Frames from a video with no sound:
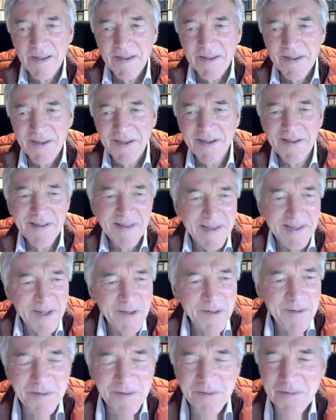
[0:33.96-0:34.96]
Yeah, hello
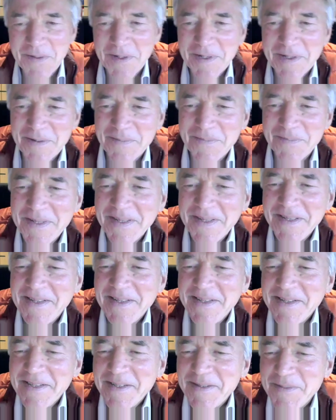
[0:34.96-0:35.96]
and welcome,
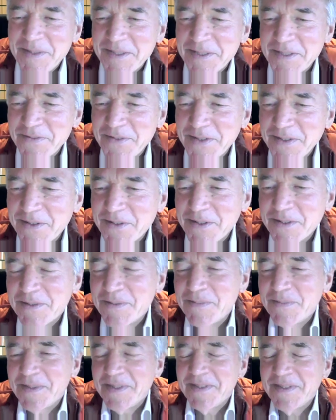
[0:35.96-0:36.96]
Mr. Franz
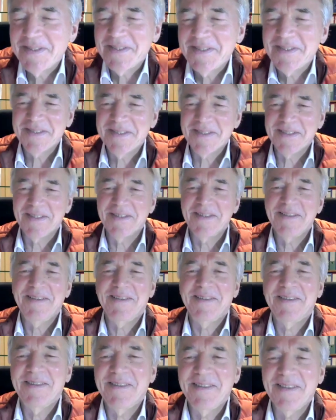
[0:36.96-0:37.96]
Ruppert. And
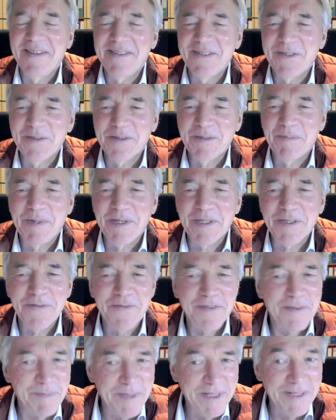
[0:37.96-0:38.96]
it's also a pleasure for
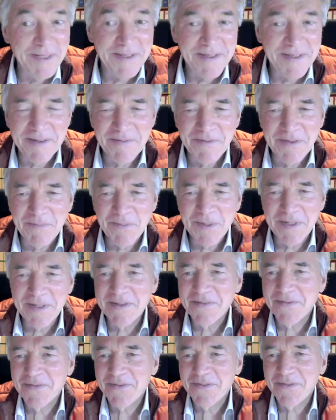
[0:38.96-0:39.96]
me that we meet
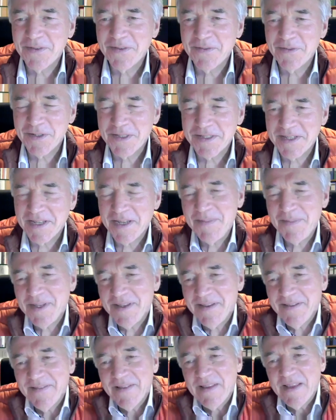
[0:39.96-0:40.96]
for the first time
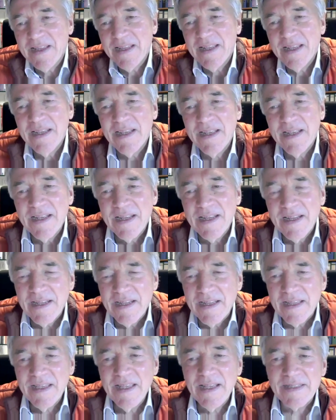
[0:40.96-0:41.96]
here.
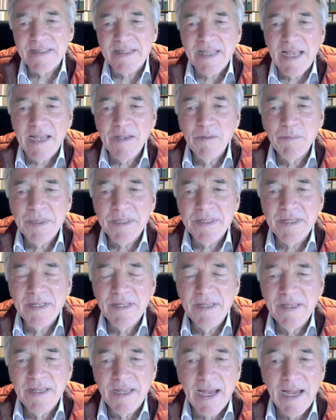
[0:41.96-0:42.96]
Yes,
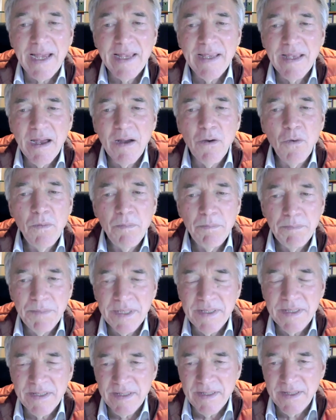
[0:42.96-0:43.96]

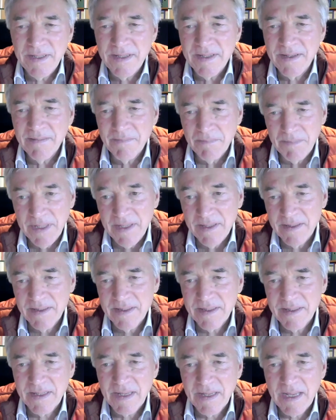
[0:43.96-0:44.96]
IOPT
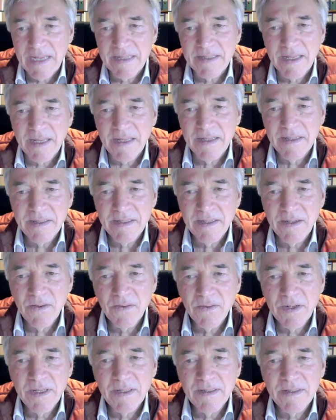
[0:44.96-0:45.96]
means
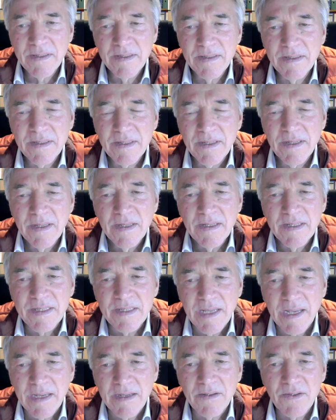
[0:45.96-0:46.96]
identity-oriented
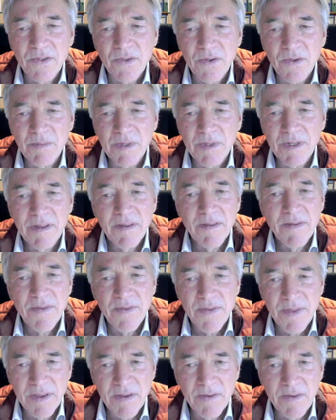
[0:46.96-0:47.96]
psychotrauma
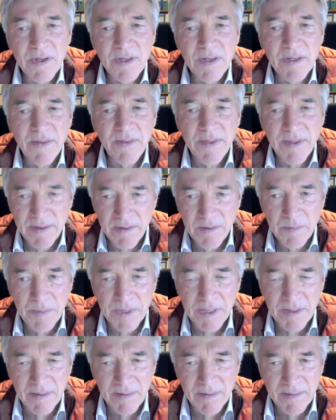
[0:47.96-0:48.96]
theory and
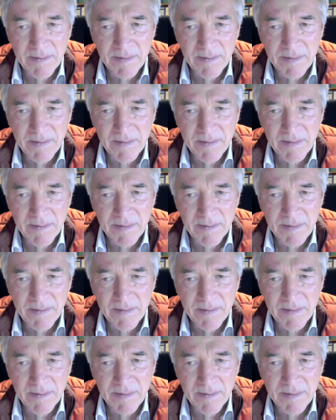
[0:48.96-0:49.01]
therapy.